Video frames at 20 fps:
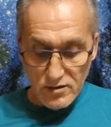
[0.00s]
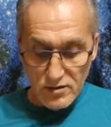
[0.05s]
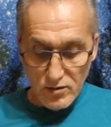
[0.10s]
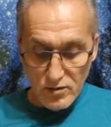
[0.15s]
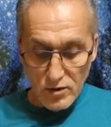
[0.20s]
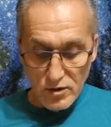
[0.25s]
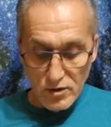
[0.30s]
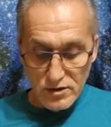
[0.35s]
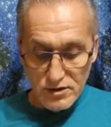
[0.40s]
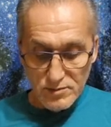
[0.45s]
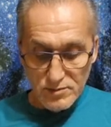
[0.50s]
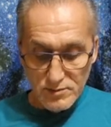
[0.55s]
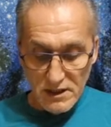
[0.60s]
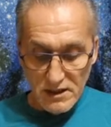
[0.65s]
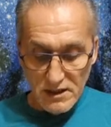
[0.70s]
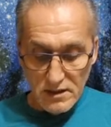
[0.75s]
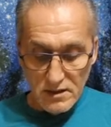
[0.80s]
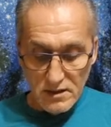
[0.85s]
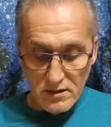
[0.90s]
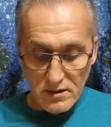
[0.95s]
you have
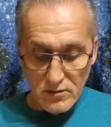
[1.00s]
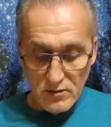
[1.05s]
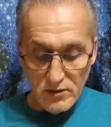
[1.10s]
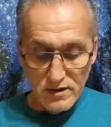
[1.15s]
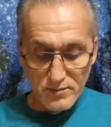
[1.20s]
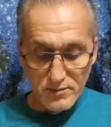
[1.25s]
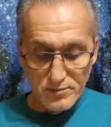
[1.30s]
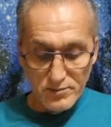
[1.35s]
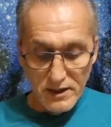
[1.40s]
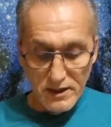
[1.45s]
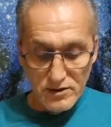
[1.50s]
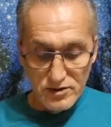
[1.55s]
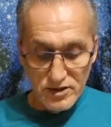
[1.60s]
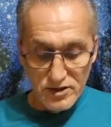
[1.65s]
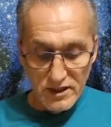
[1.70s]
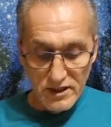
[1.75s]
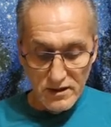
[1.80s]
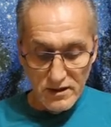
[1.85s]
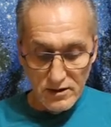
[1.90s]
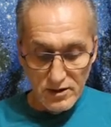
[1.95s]
done well and are
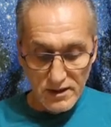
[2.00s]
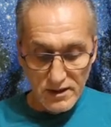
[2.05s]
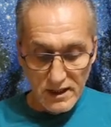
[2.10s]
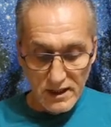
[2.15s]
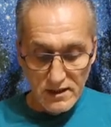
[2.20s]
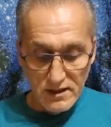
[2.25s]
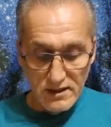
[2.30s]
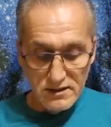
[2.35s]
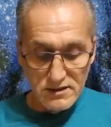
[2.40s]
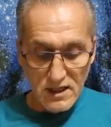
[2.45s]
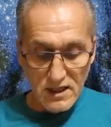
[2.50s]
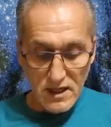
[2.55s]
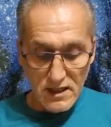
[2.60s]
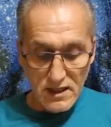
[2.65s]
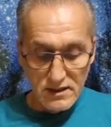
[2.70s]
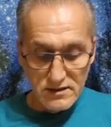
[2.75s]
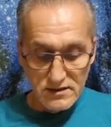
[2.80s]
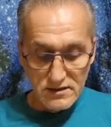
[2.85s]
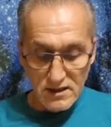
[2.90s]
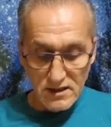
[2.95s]
calm and poised
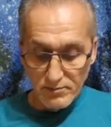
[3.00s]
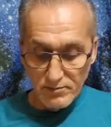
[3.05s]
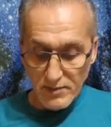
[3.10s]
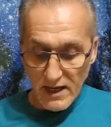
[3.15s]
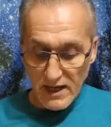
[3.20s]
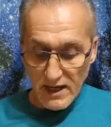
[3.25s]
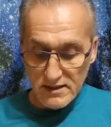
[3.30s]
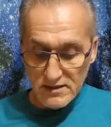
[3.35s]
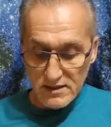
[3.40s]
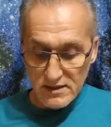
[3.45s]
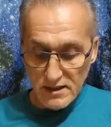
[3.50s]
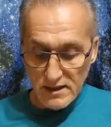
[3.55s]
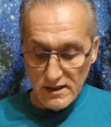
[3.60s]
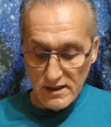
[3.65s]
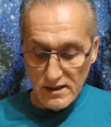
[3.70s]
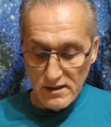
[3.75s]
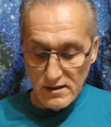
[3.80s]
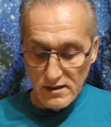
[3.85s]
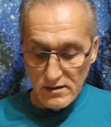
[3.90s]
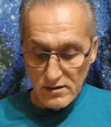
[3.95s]
under these
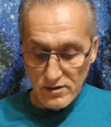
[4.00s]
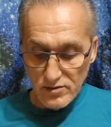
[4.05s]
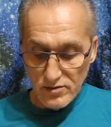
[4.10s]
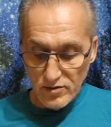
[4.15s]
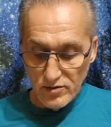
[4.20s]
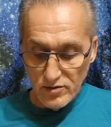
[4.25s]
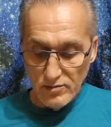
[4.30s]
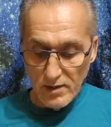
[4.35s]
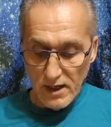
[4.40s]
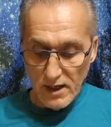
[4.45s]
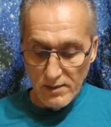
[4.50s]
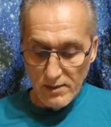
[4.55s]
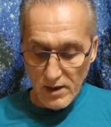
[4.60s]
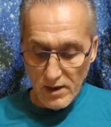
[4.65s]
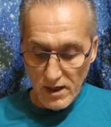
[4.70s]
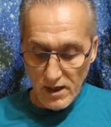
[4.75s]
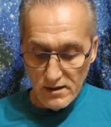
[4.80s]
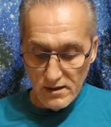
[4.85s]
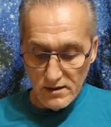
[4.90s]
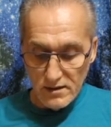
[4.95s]
recent experiences.
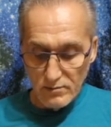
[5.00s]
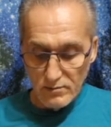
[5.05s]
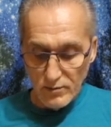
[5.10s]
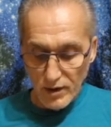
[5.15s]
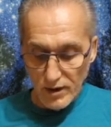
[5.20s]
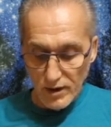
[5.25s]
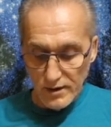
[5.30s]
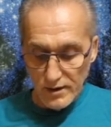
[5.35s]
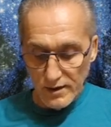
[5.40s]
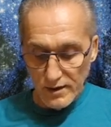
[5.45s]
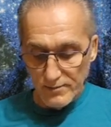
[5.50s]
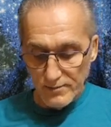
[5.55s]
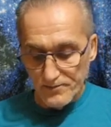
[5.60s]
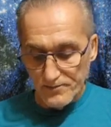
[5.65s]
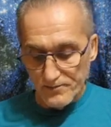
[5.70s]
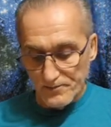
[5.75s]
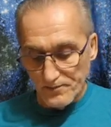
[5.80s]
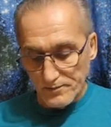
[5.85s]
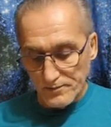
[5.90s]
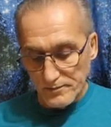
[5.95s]
Much
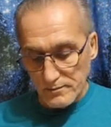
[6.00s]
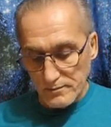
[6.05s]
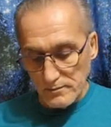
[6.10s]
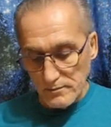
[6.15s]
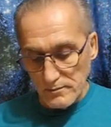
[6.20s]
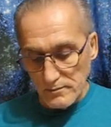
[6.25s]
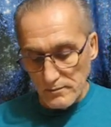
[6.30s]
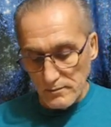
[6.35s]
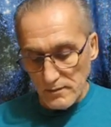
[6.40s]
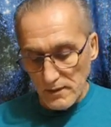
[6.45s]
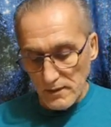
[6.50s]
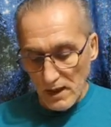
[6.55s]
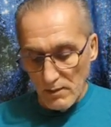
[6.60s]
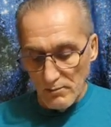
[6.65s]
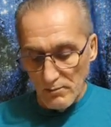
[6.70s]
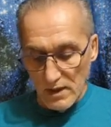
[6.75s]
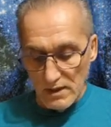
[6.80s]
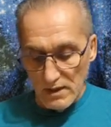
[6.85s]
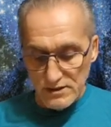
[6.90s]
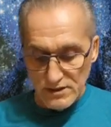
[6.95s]
depends on your next
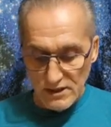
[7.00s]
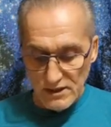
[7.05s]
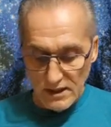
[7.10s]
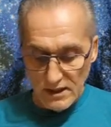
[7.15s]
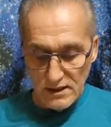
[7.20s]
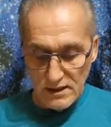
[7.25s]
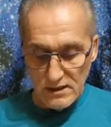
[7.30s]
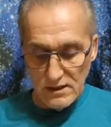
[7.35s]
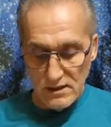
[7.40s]
steps.